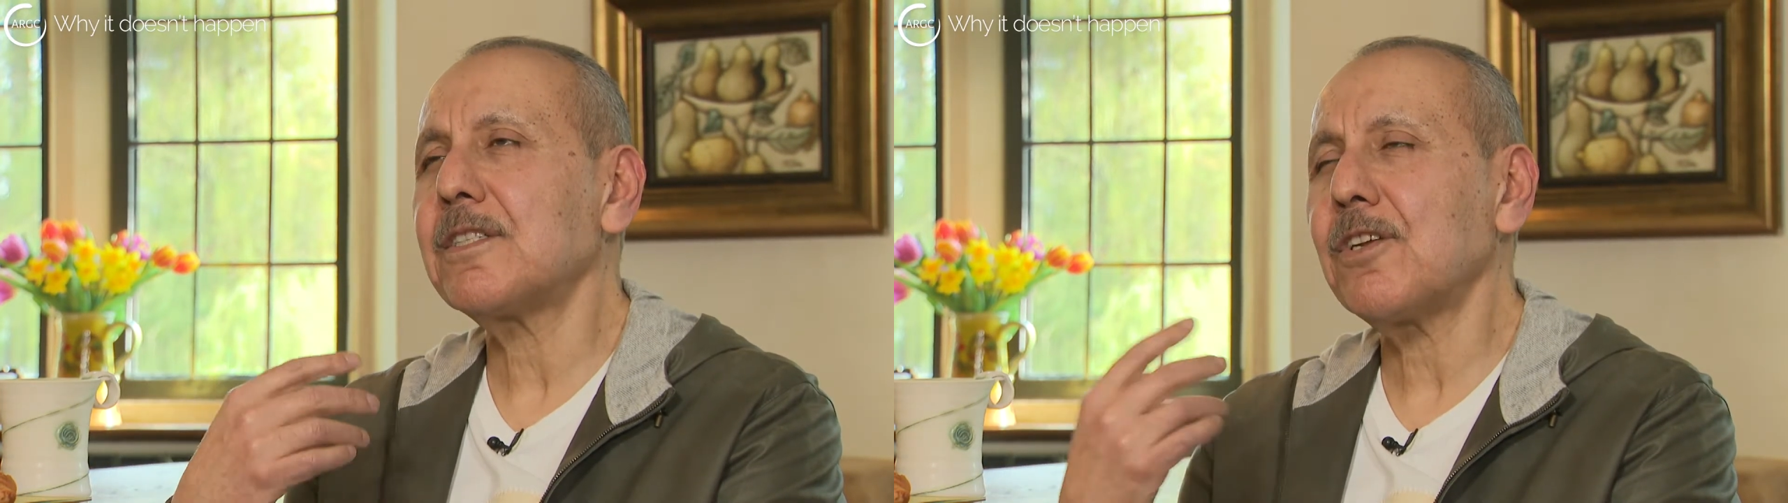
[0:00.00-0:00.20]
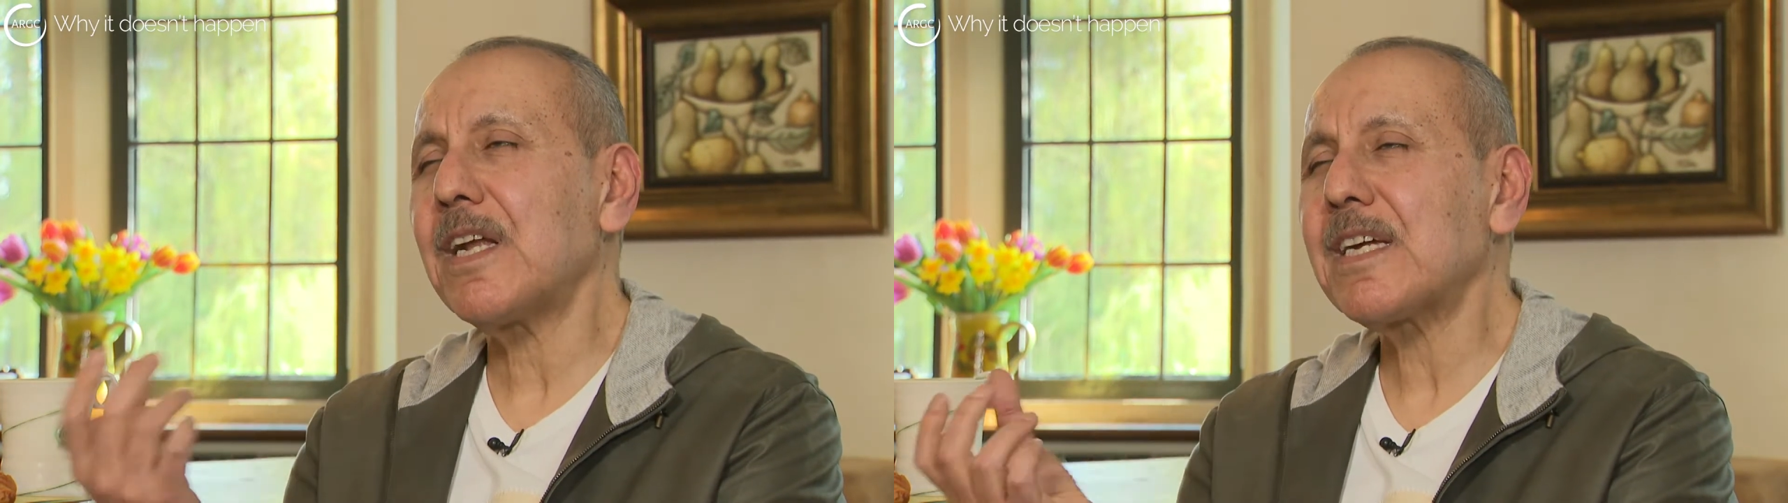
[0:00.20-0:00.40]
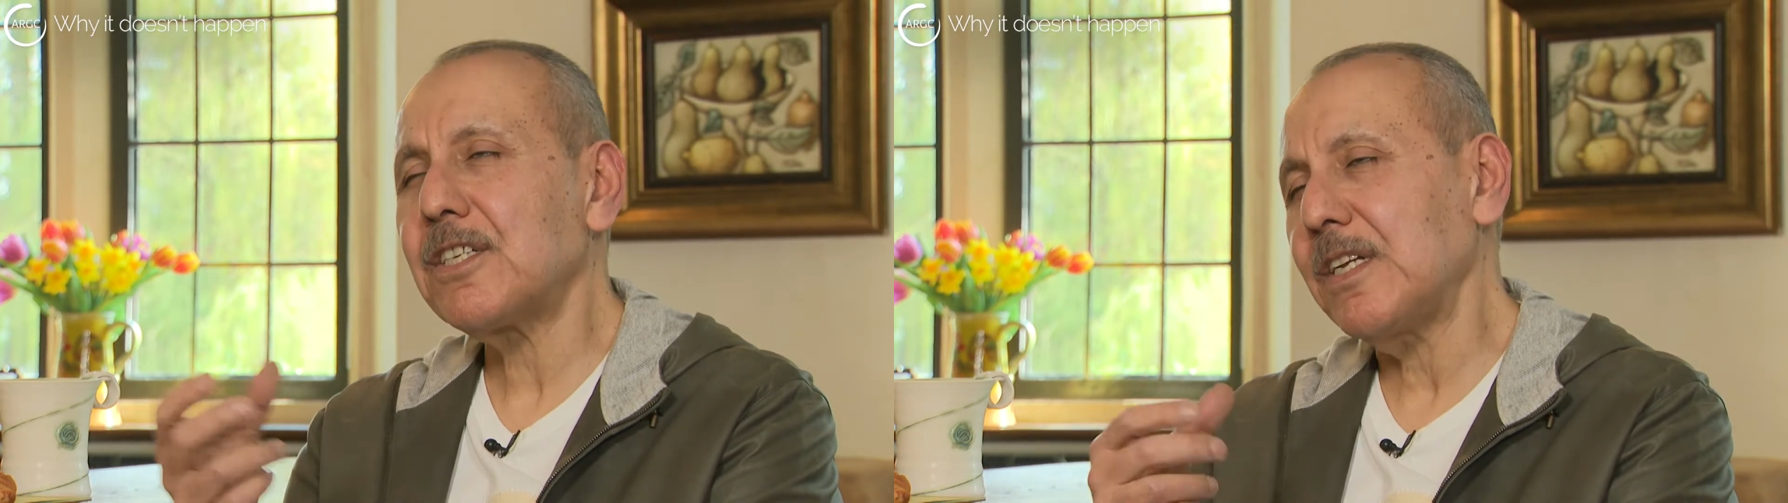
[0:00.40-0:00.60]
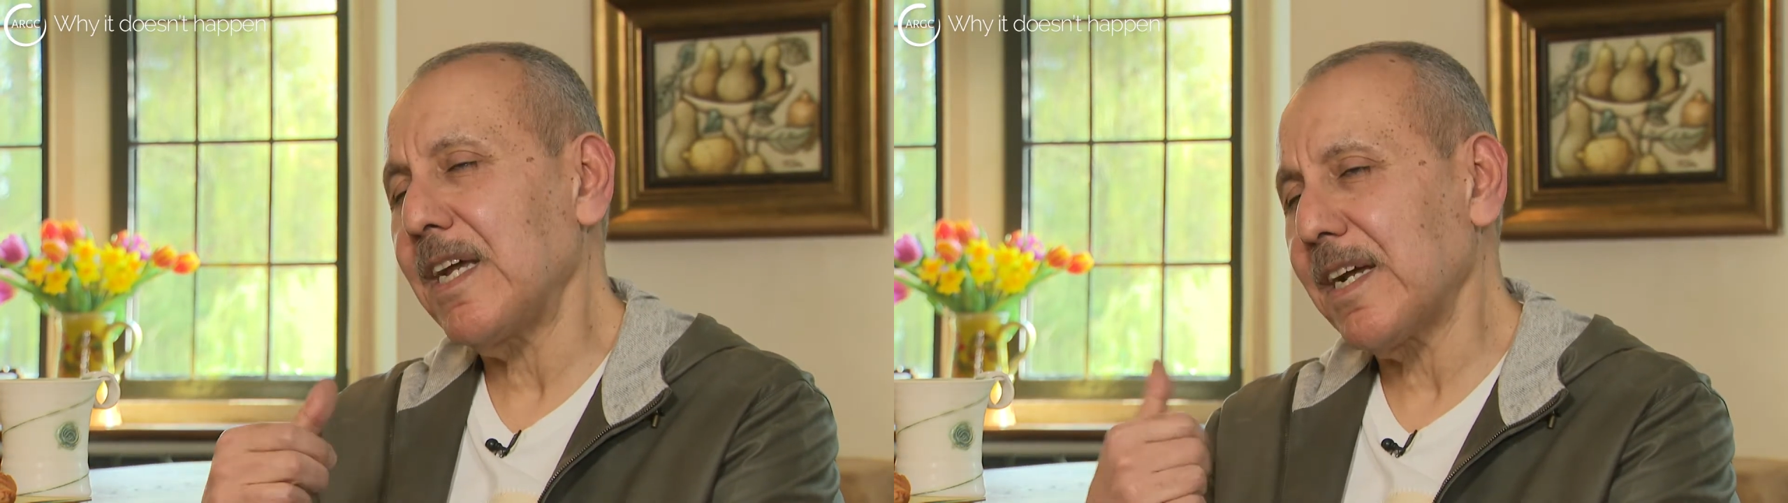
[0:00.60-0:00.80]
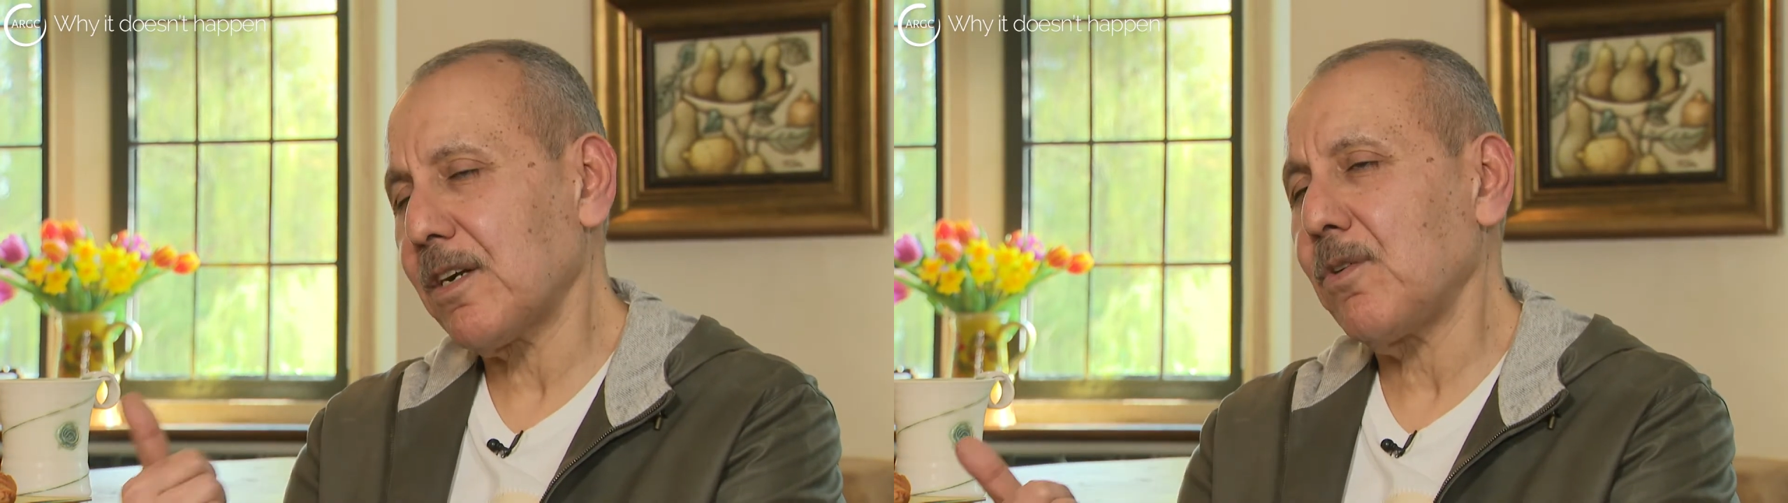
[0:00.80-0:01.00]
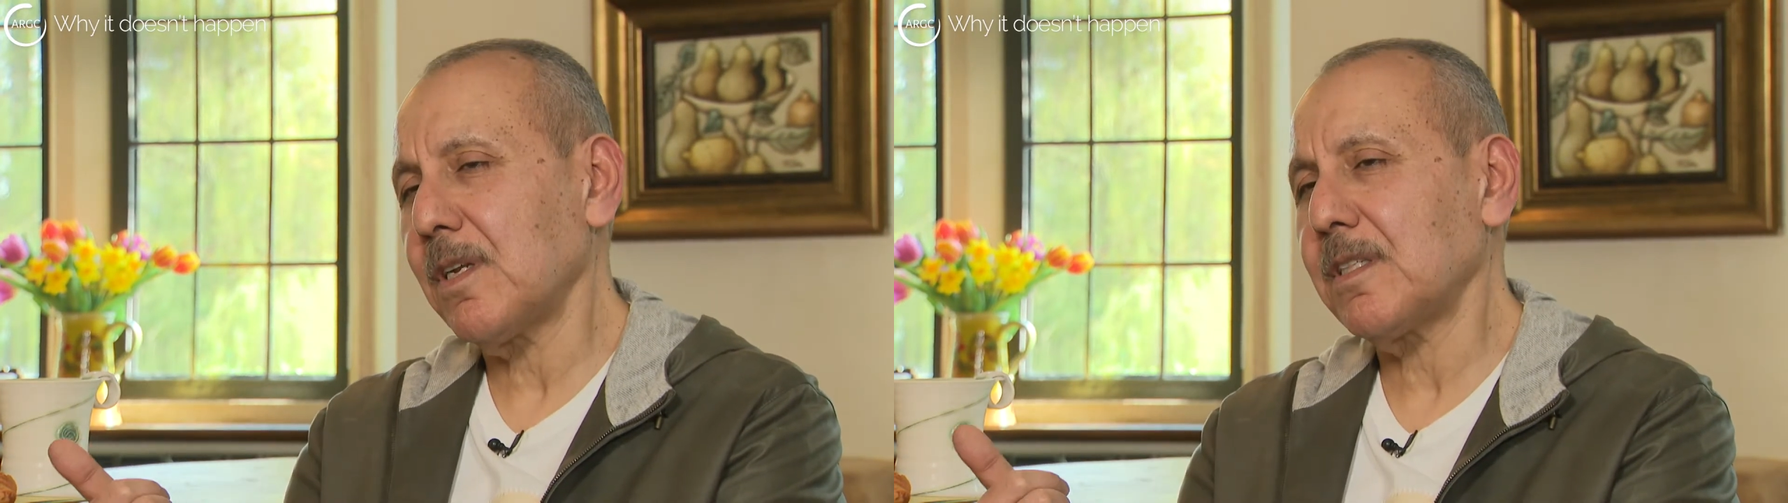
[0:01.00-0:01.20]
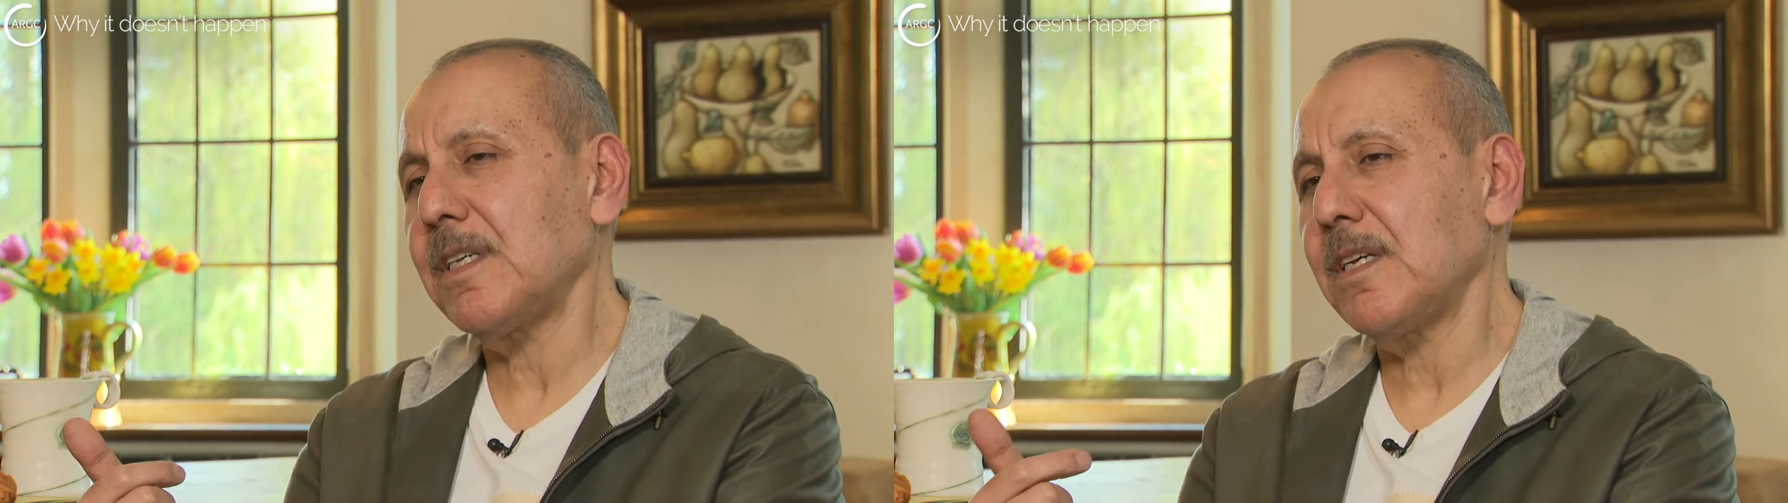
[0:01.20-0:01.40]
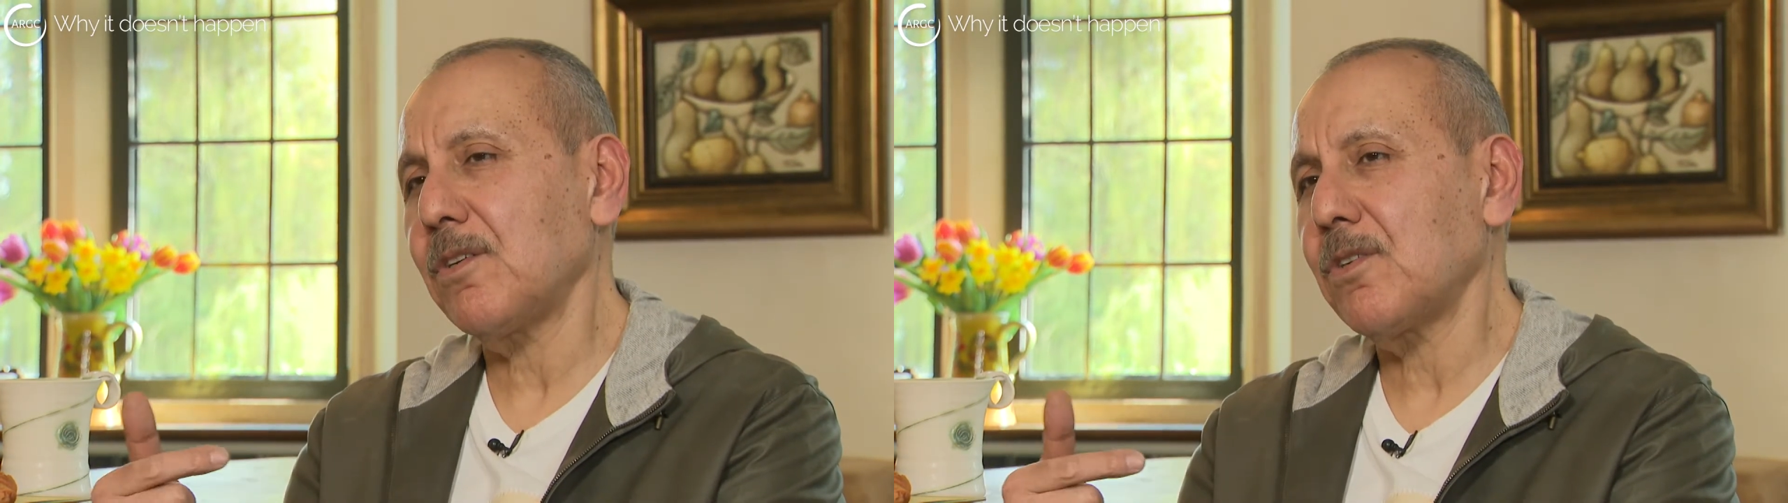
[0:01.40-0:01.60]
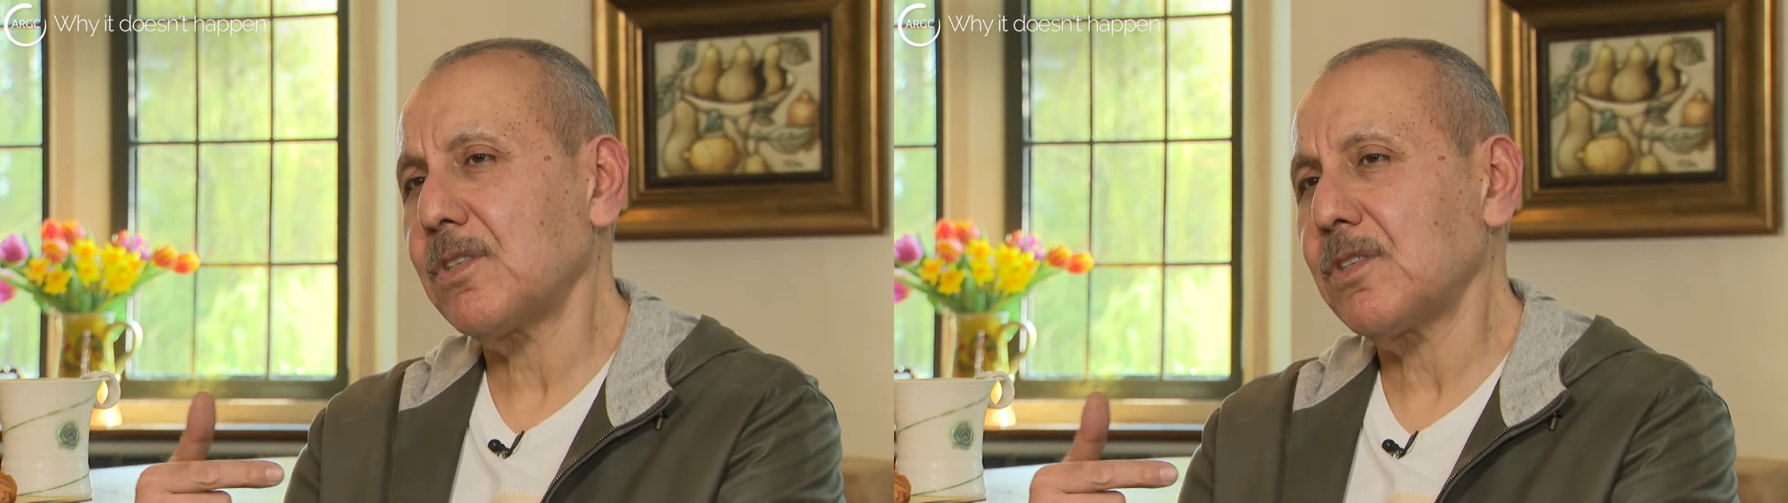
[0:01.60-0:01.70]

not actually egg quality or